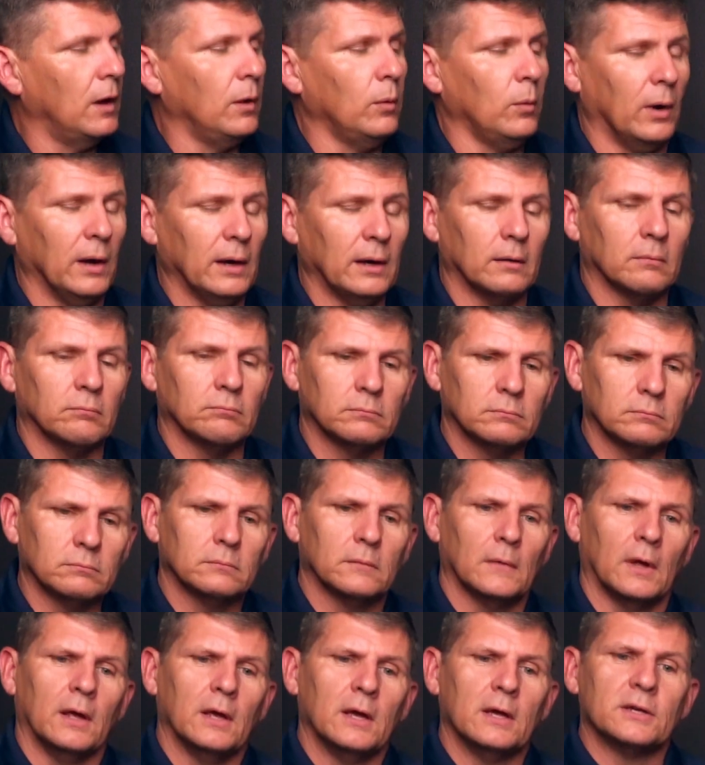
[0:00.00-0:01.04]
Oh, wow.
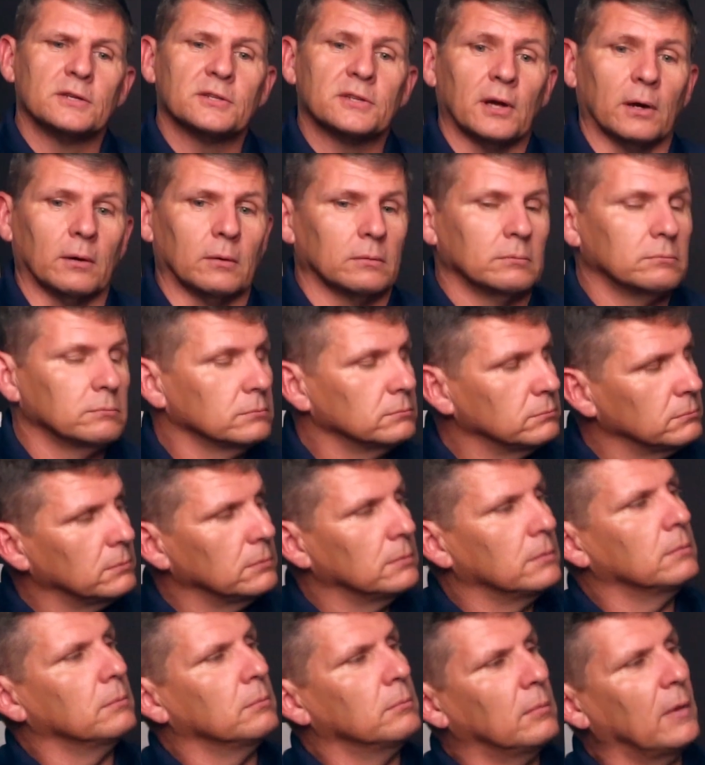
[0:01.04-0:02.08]
So
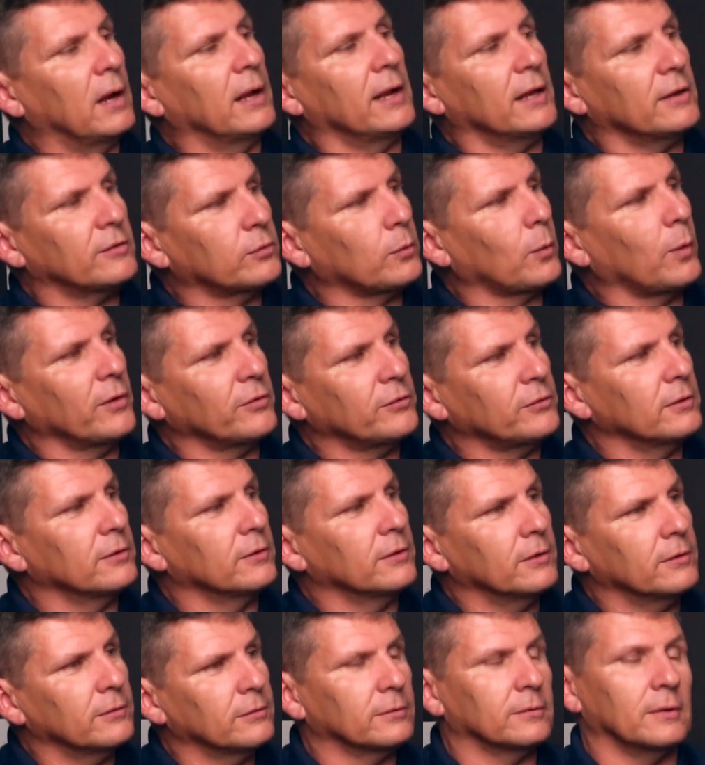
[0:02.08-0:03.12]
my next question
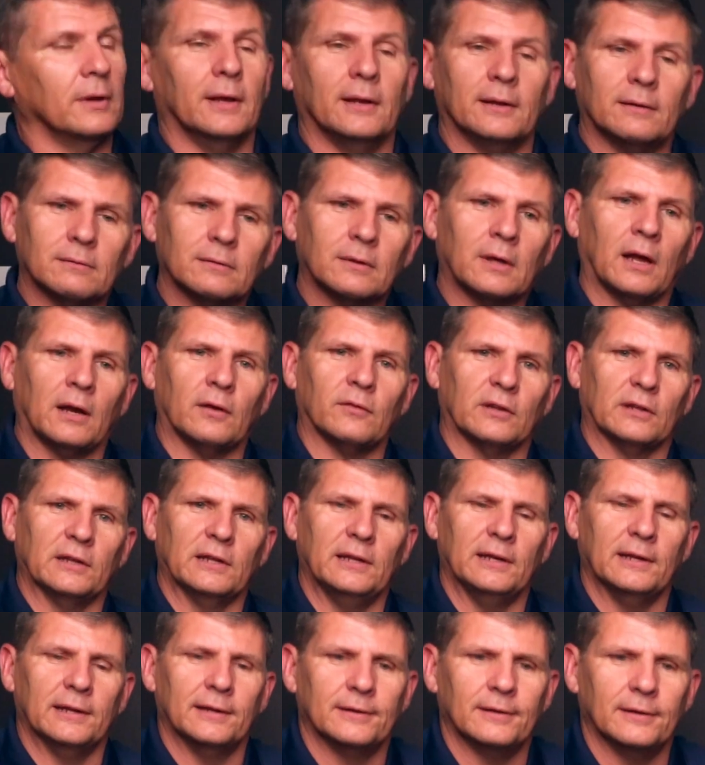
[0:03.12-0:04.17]
is, and kind of a
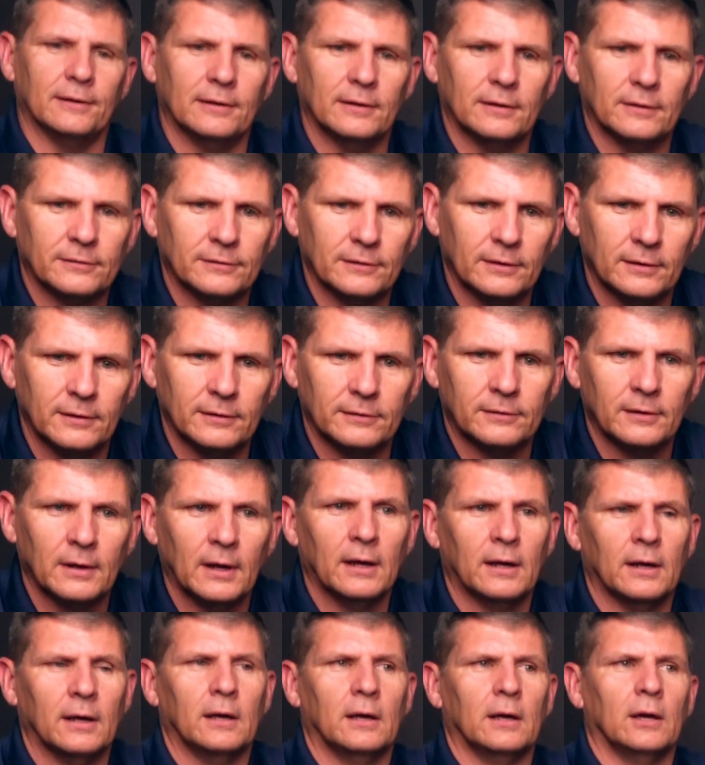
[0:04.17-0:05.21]
lead into this is,
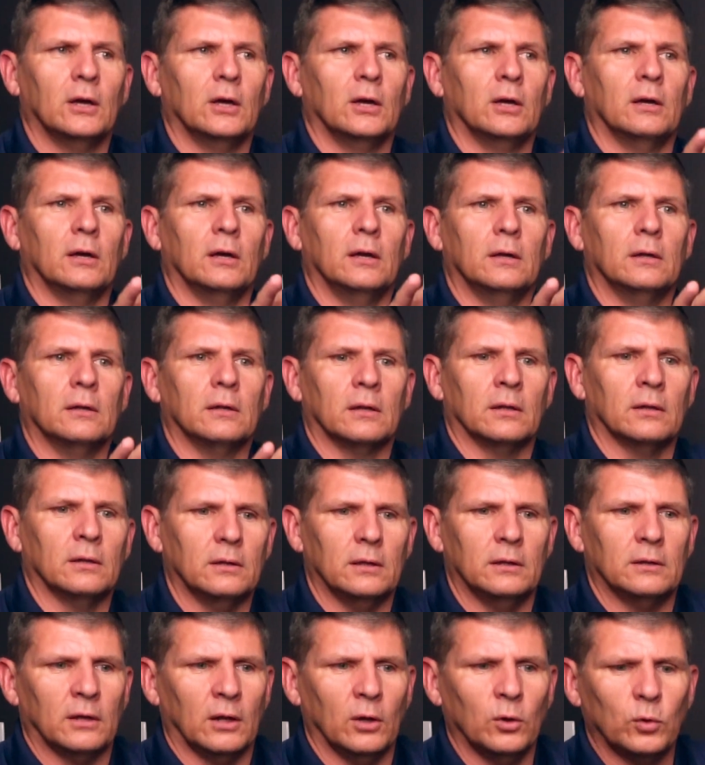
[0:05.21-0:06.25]

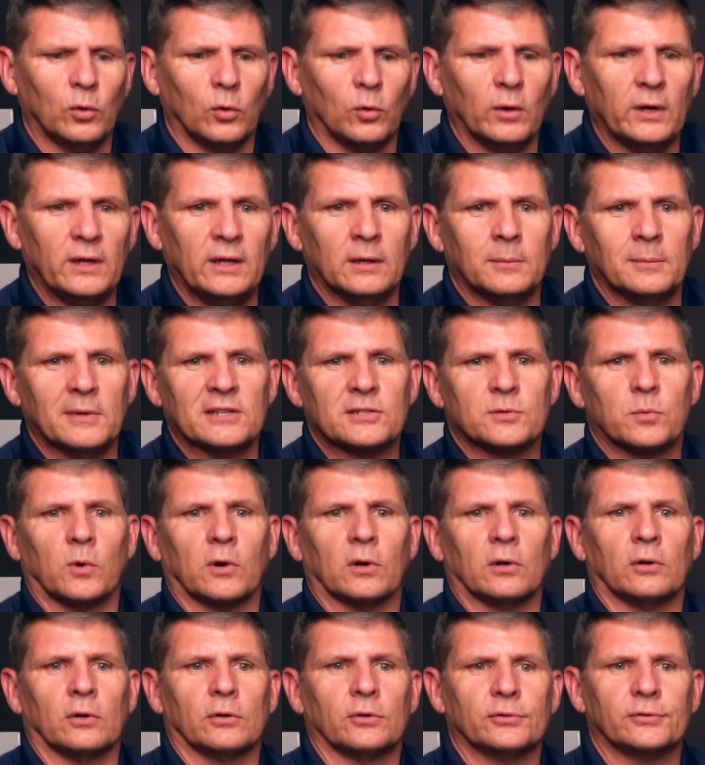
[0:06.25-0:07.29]
local EMS
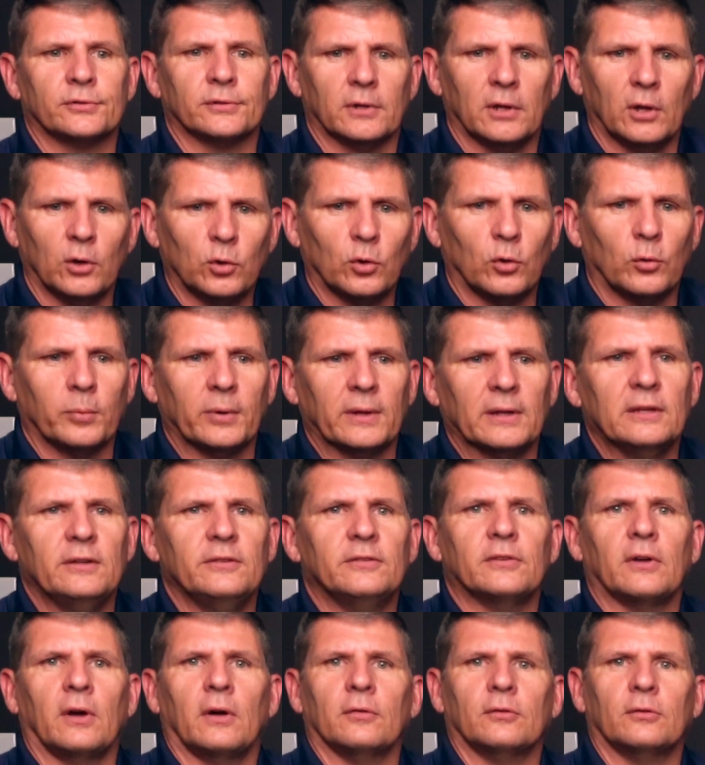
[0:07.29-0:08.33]
workers, local
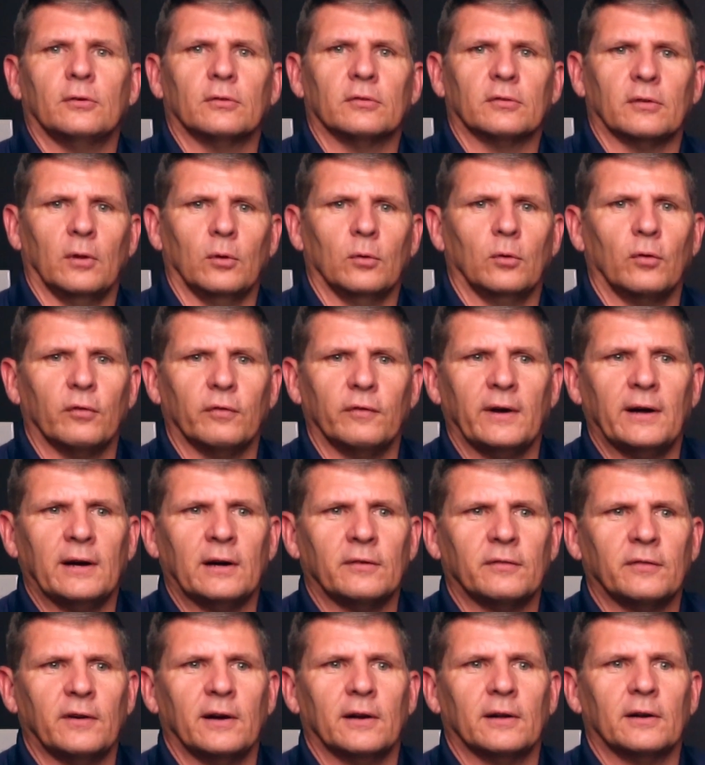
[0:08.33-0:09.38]
police officers, local
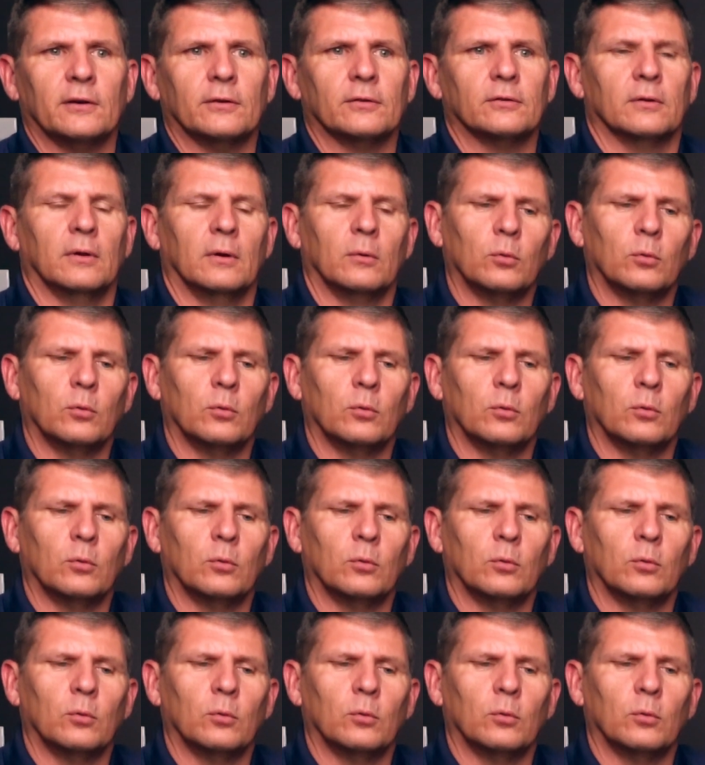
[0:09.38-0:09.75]
firefighters,